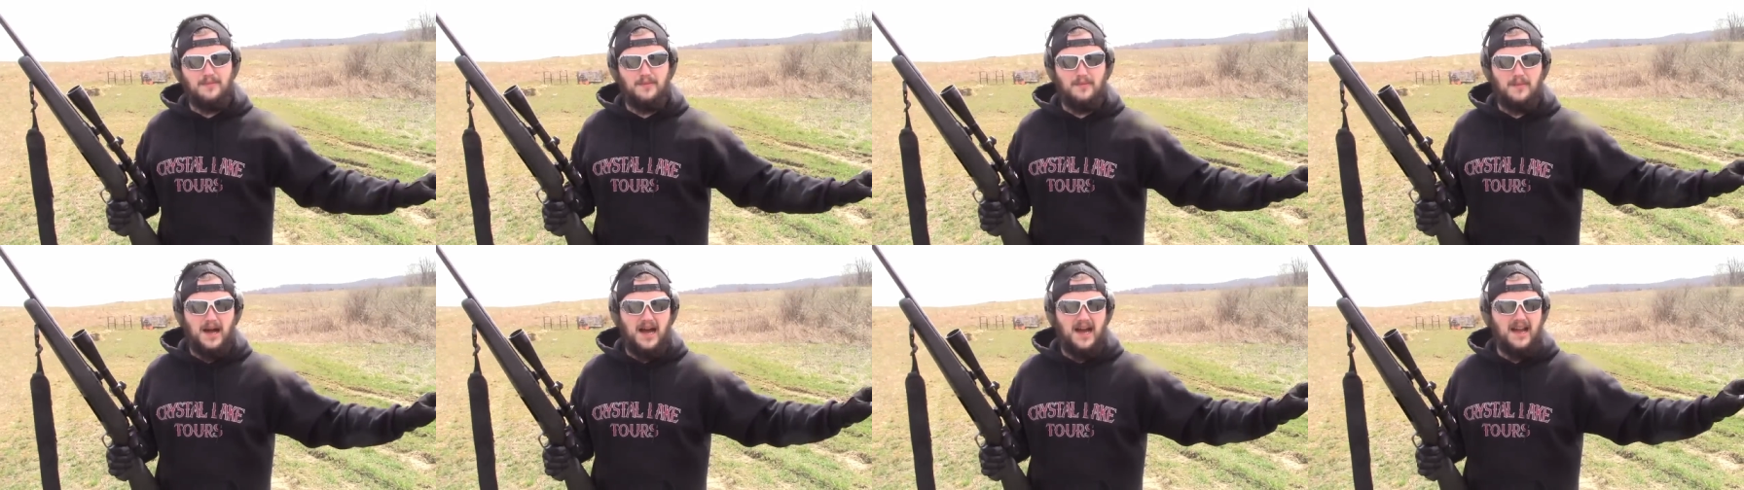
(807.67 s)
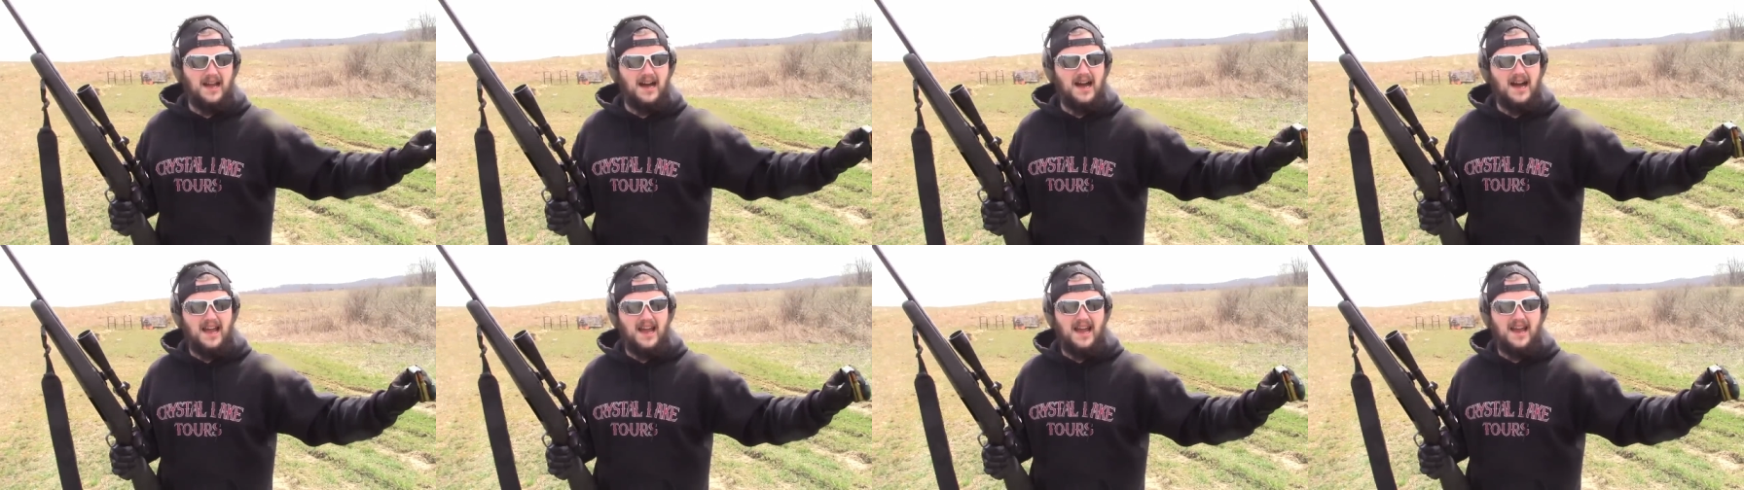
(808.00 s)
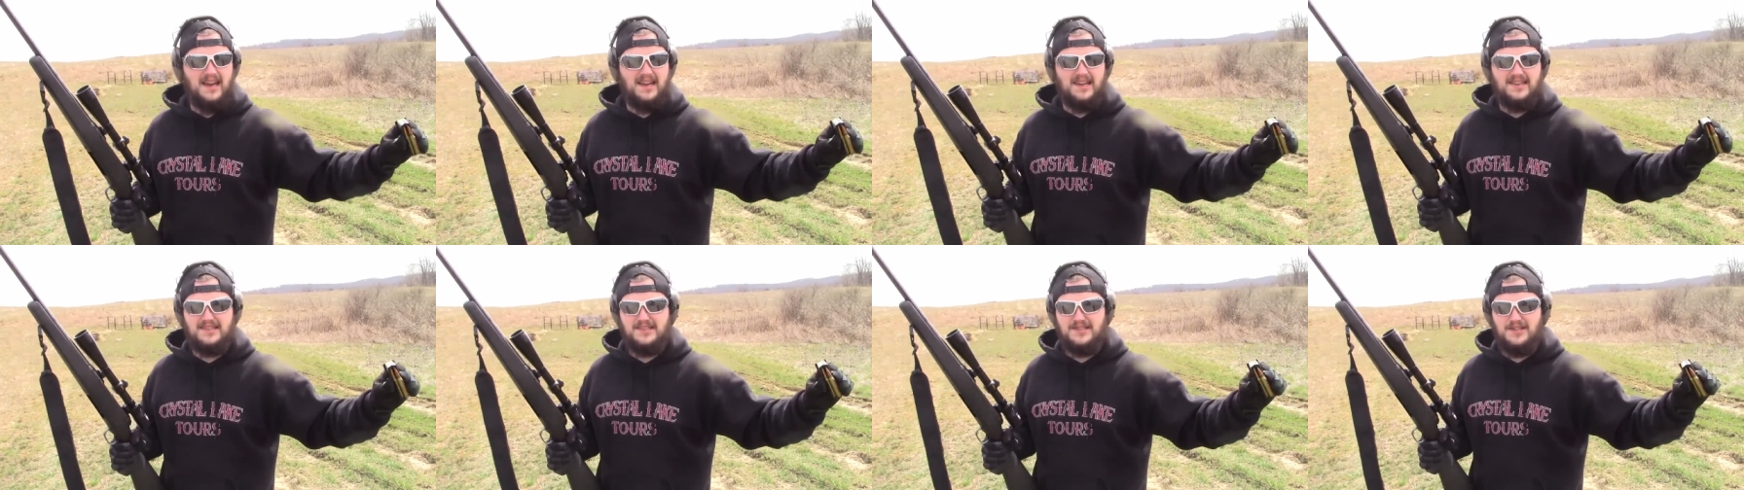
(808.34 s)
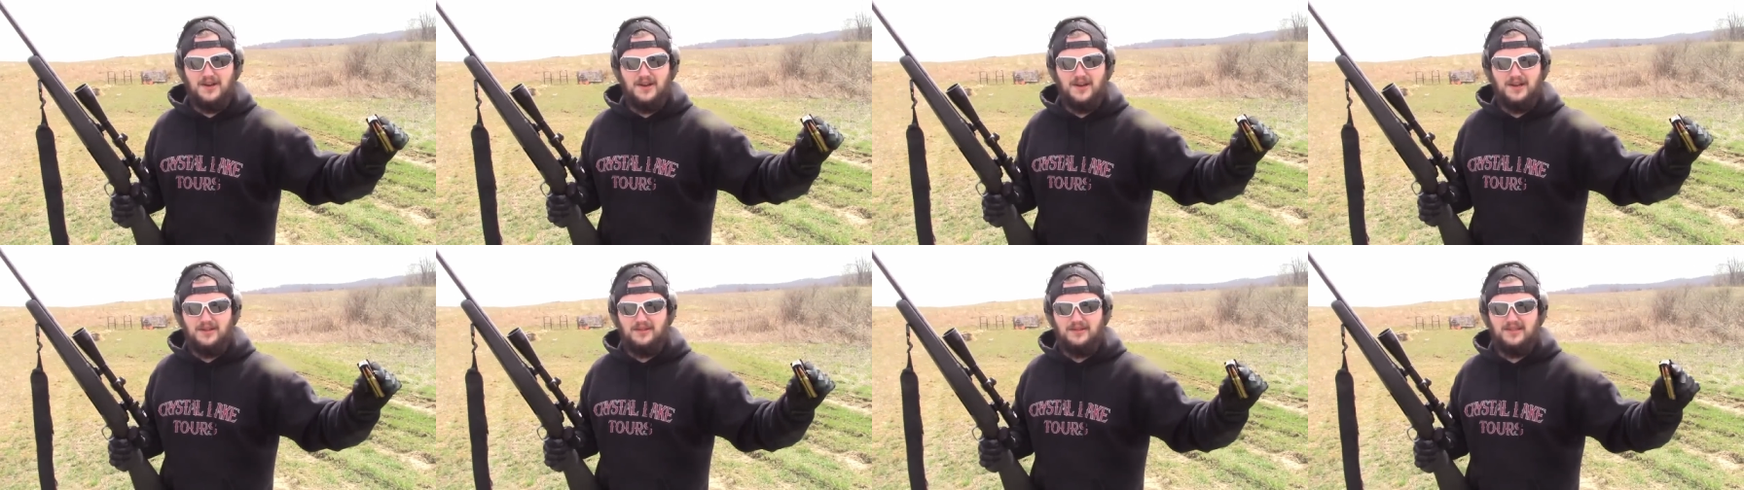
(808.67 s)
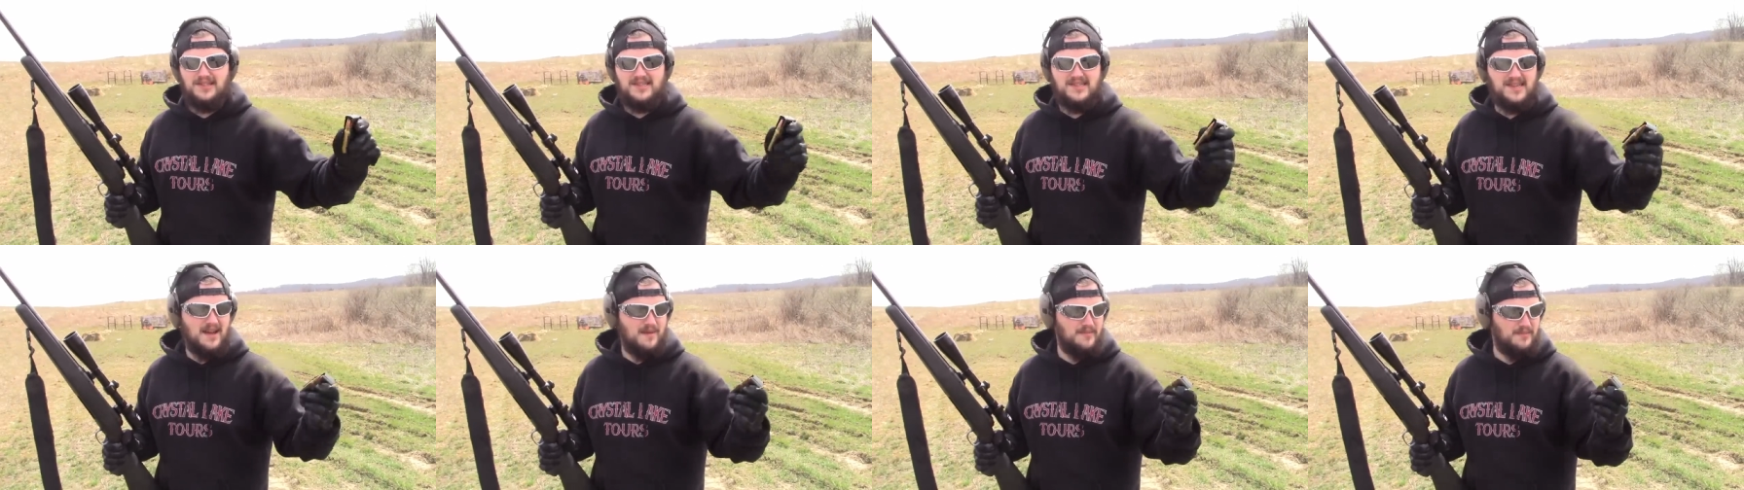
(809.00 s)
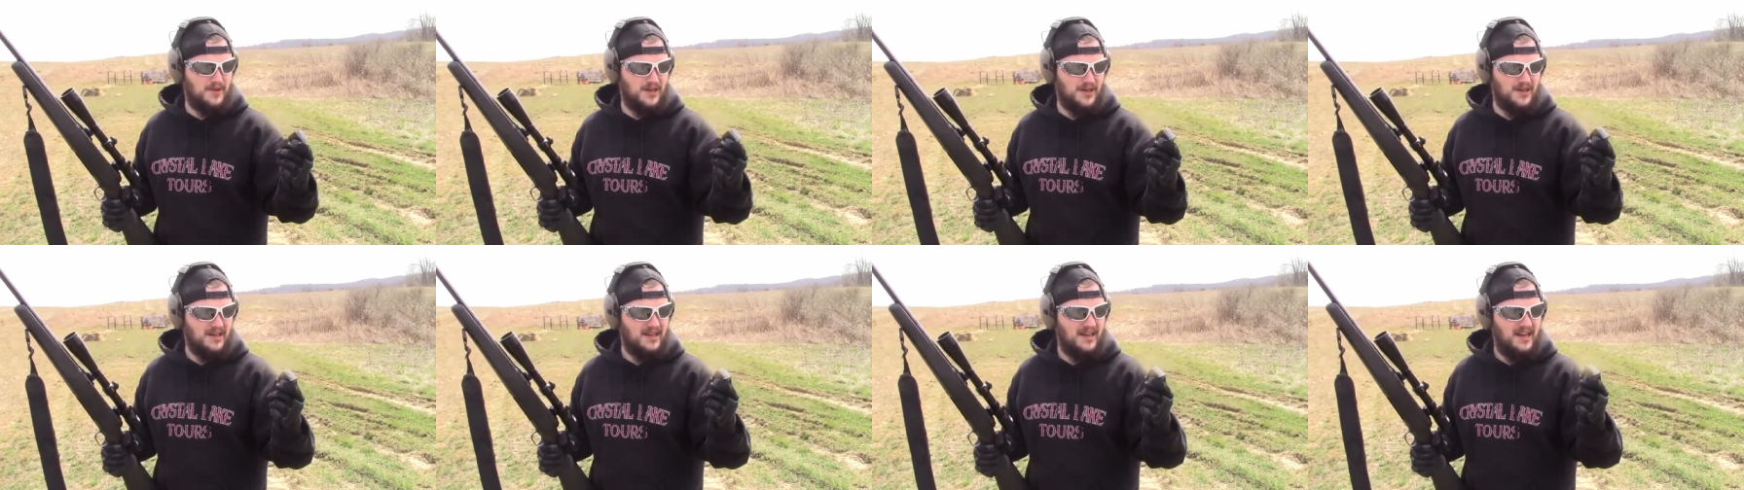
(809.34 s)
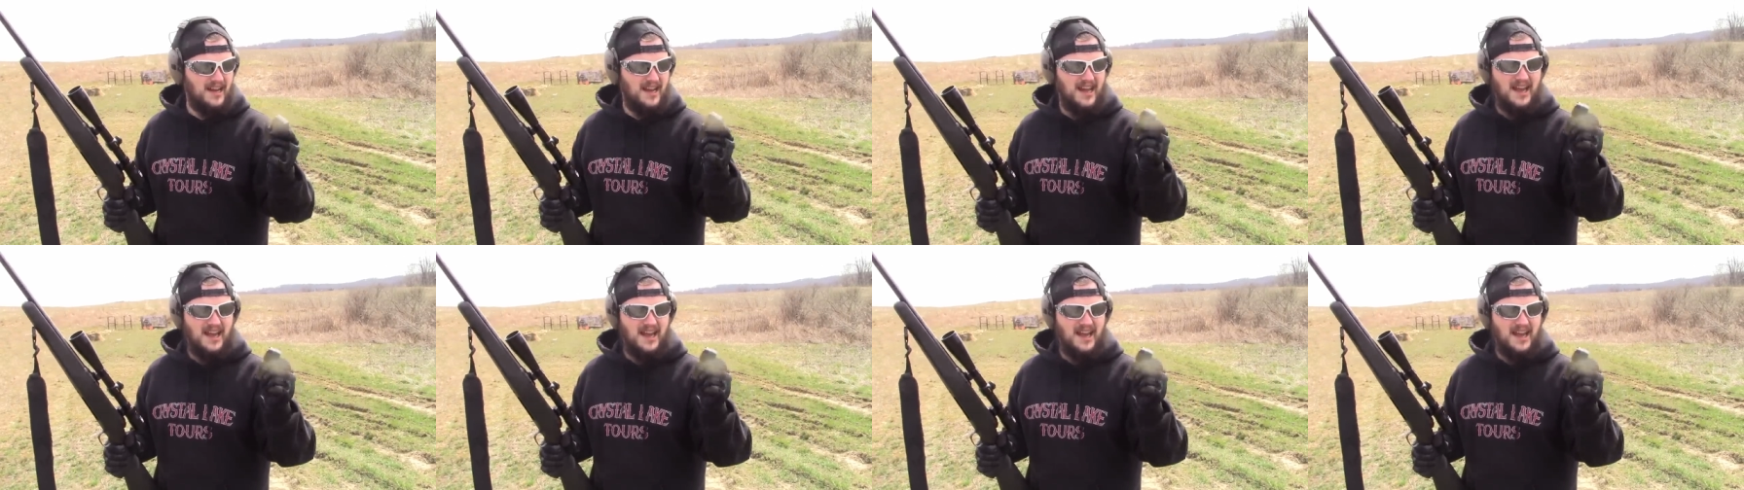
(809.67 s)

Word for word: my hiatus during December.